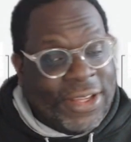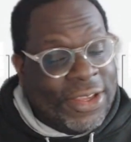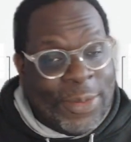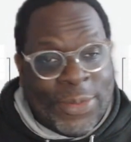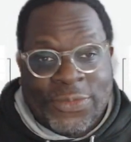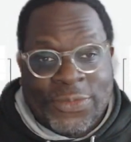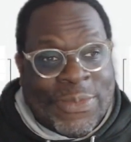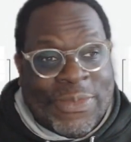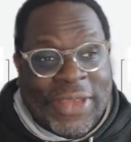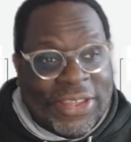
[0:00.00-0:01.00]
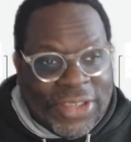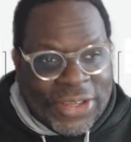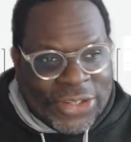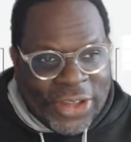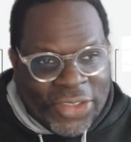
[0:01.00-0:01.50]
a couple of
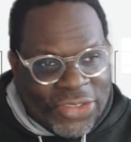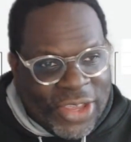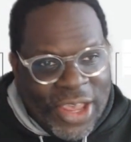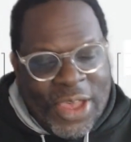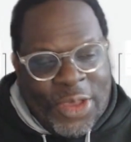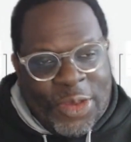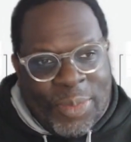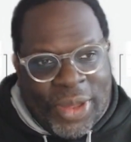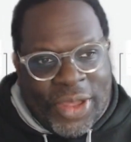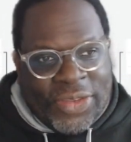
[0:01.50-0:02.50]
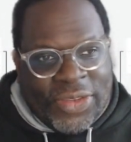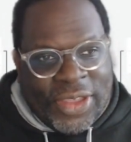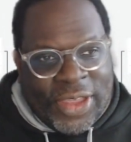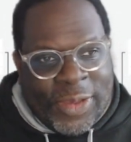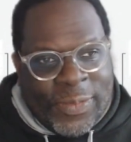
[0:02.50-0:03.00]
amazing shots, but
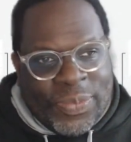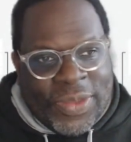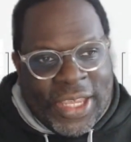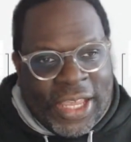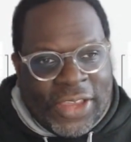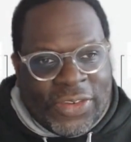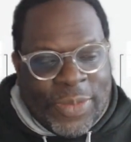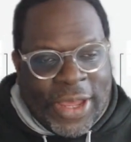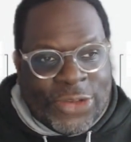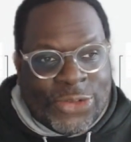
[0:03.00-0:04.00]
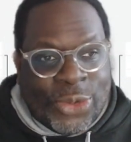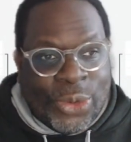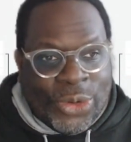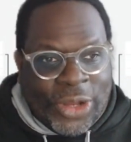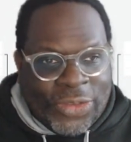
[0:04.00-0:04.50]
um, the Kings managed to
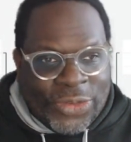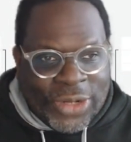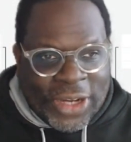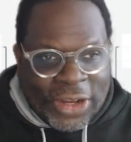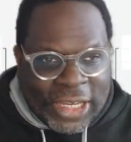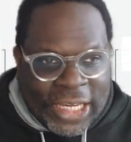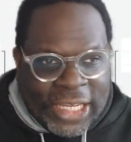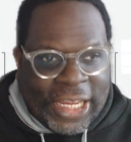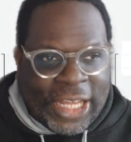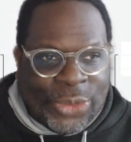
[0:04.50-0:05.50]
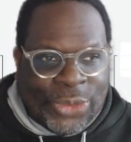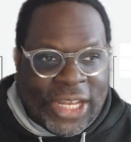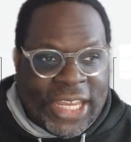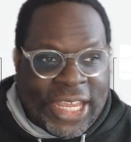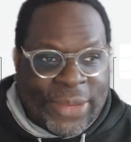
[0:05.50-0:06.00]
hold on to their lead and
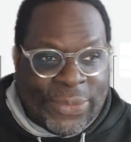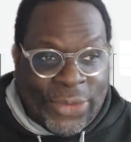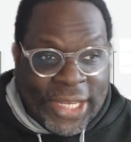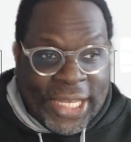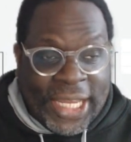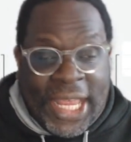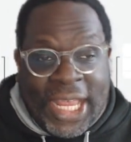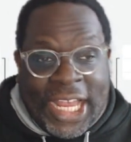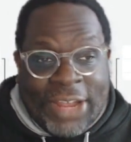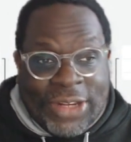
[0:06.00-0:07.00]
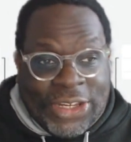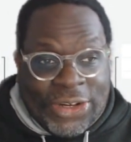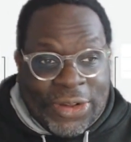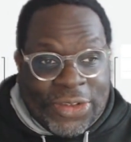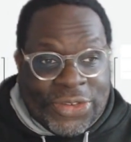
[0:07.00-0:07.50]
win game one. I'm really
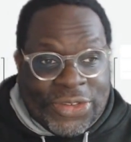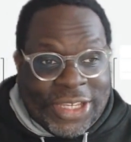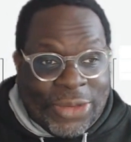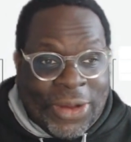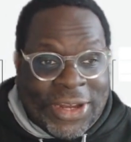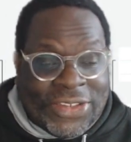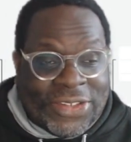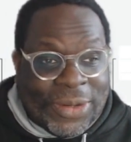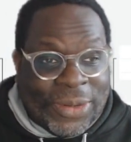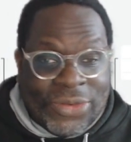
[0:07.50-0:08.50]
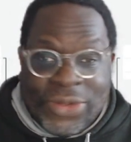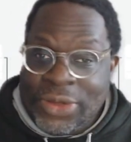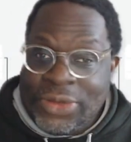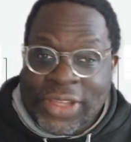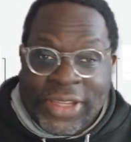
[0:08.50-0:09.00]
curious to see where this series
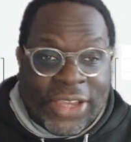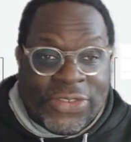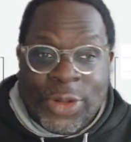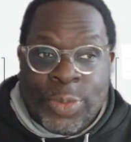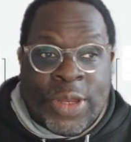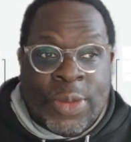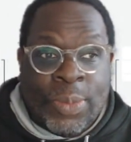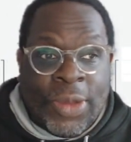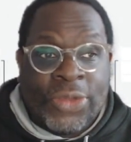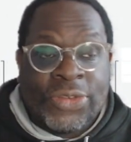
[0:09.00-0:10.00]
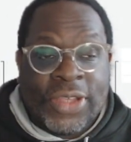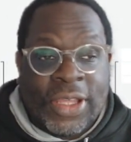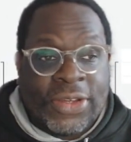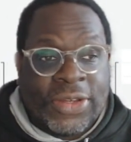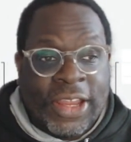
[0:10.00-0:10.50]
goes. I think it's going to be the most
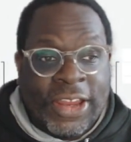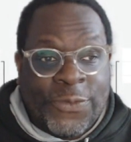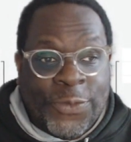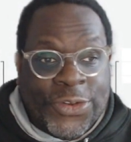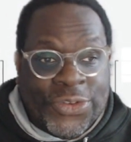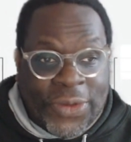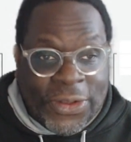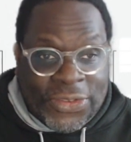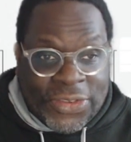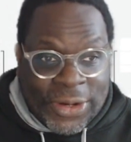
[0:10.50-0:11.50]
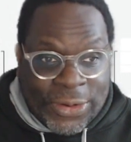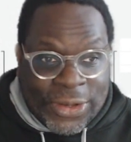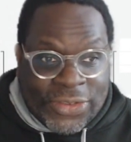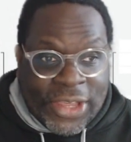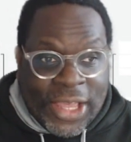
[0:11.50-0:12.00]
entertaining first round series,